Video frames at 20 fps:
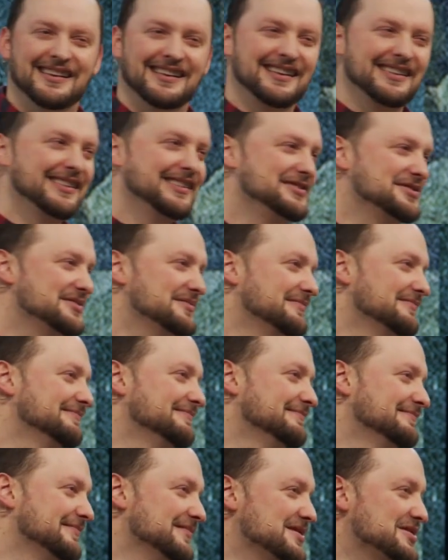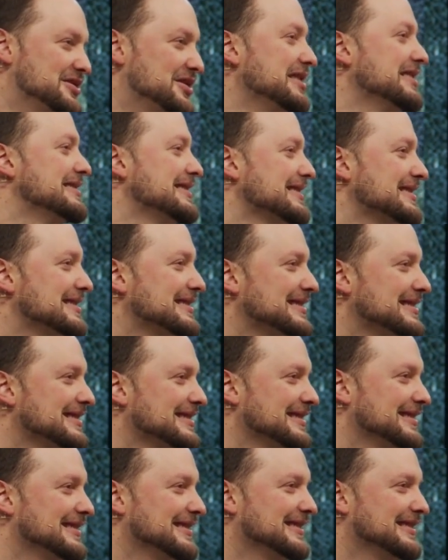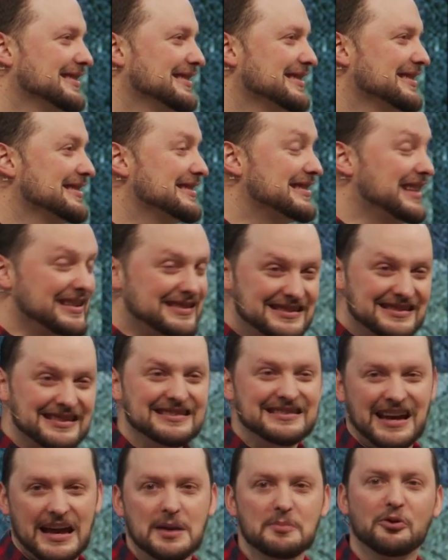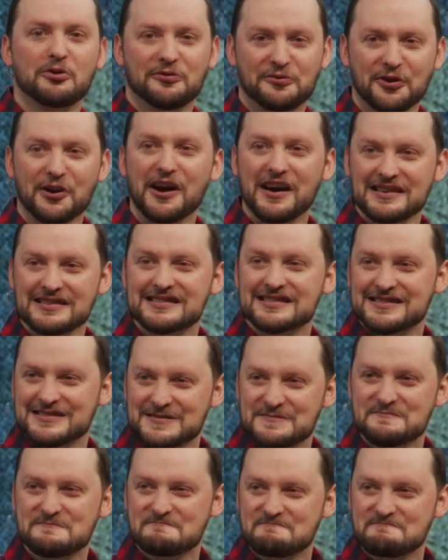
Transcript: And then Jesus sets the table for us.